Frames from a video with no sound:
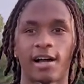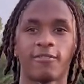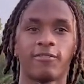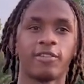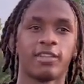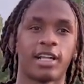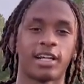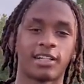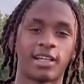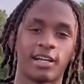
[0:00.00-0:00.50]

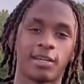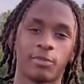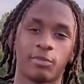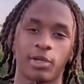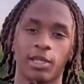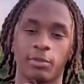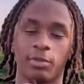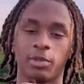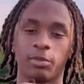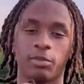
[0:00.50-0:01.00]
feel like I
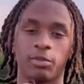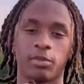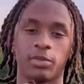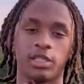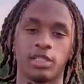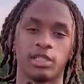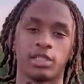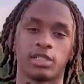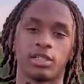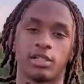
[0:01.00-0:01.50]
can make people
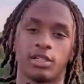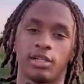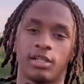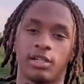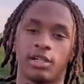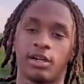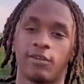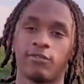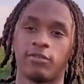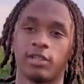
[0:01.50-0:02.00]

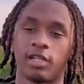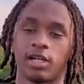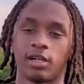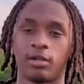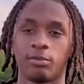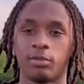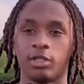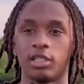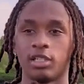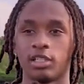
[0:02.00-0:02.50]
miss. I feel
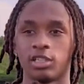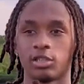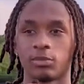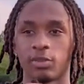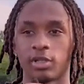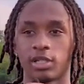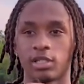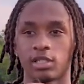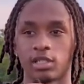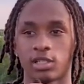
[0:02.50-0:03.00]
like I'm good in
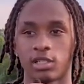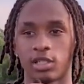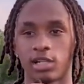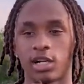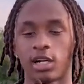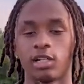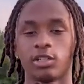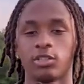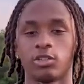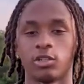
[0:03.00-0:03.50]
space
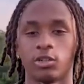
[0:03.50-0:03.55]
and I can